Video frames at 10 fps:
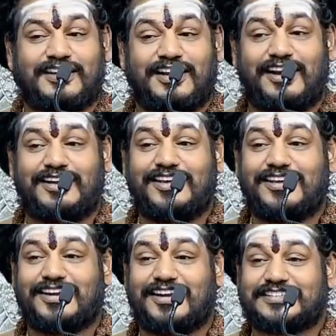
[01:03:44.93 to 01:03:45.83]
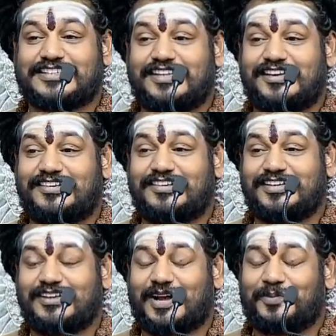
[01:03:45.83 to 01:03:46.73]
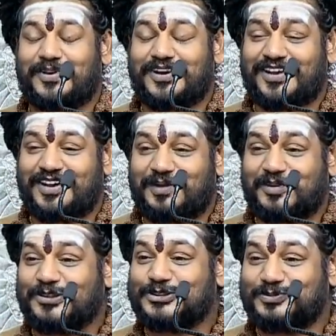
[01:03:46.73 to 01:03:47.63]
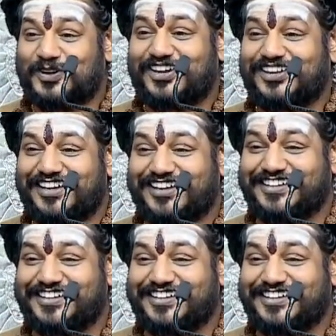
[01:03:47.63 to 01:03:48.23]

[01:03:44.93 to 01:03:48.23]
Aryar asadigandu ammanam anjumare.